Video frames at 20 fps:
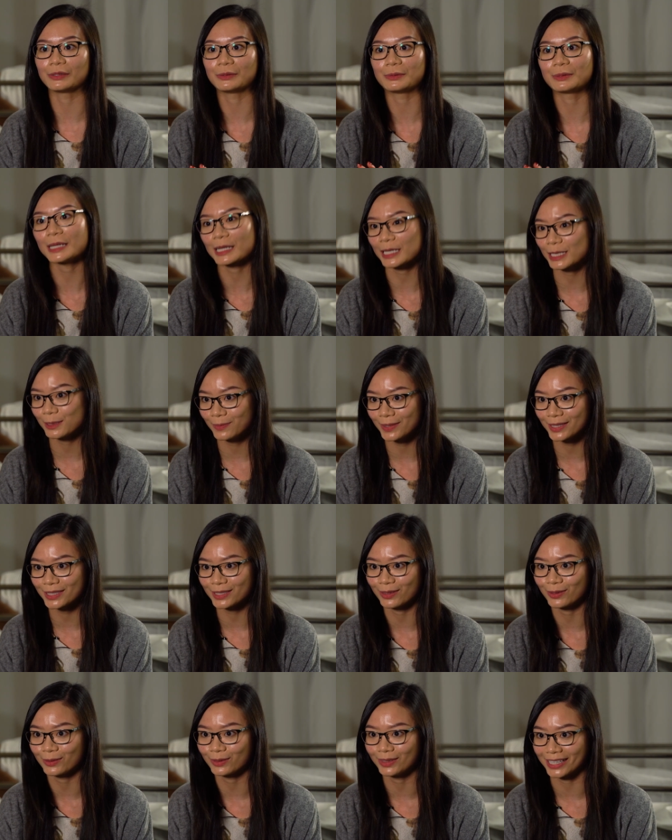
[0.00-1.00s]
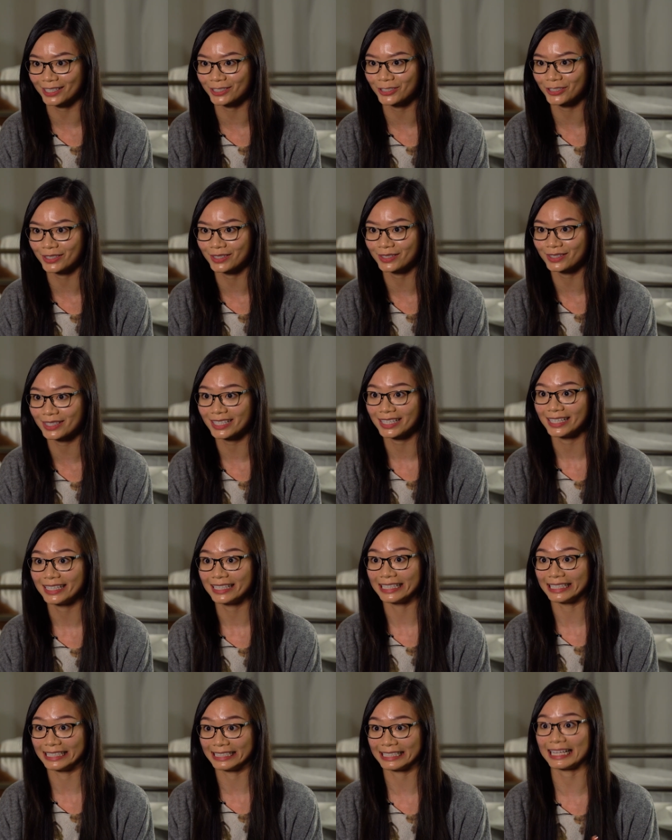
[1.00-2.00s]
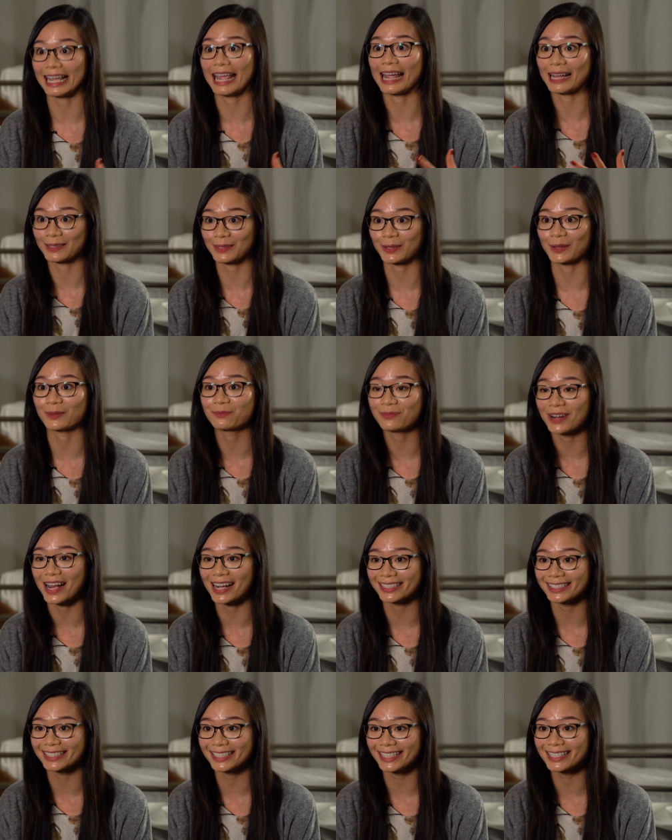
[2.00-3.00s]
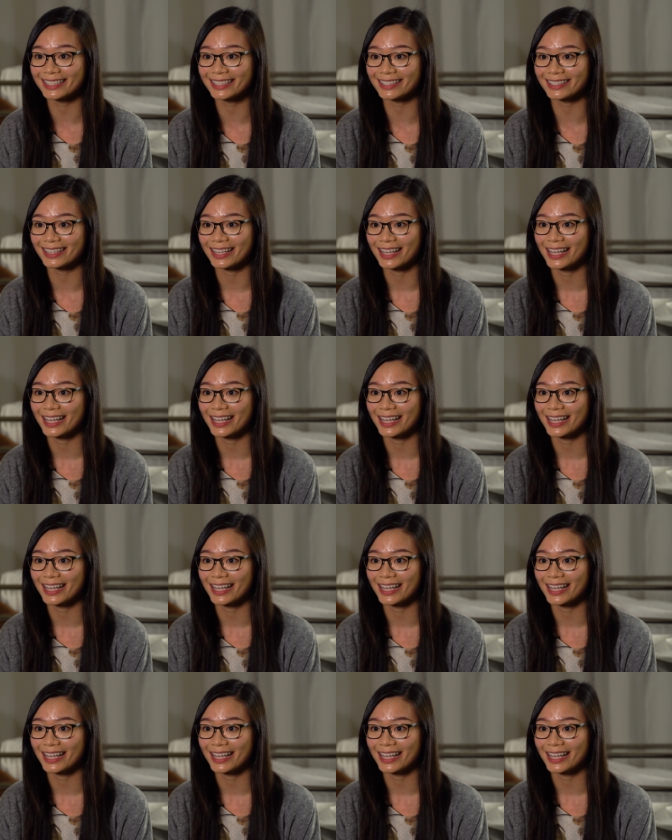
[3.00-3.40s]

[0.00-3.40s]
through textbooks and through lectures into hands-on practice.